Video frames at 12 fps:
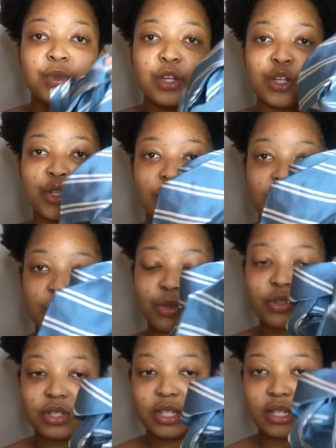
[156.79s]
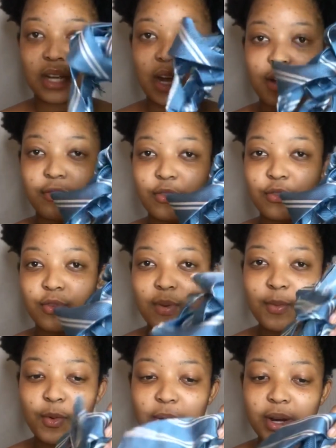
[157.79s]
So this was the tie for
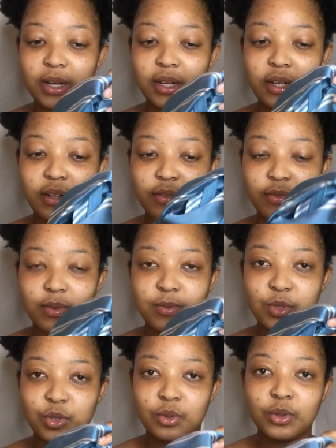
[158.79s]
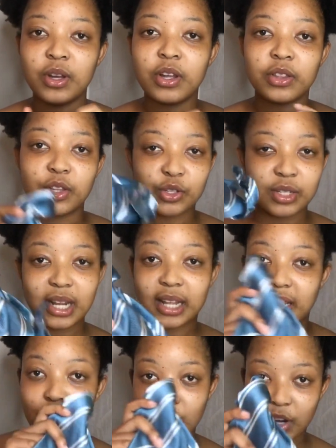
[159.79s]
form 1, form 2. This was like
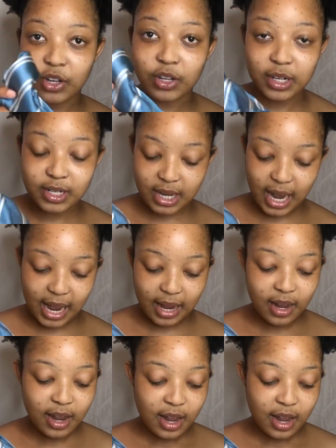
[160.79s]
the regular tie.